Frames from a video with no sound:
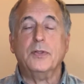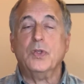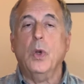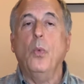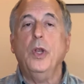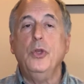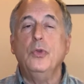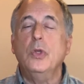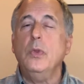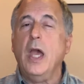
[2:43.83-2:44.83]
So when you
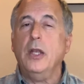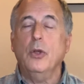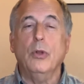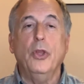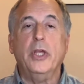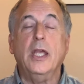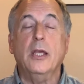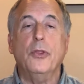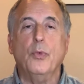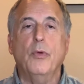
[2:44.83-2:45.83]
do that and you're looking
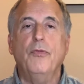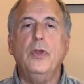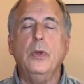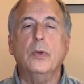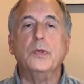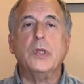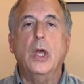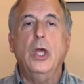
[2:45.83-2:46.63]
at the reviews,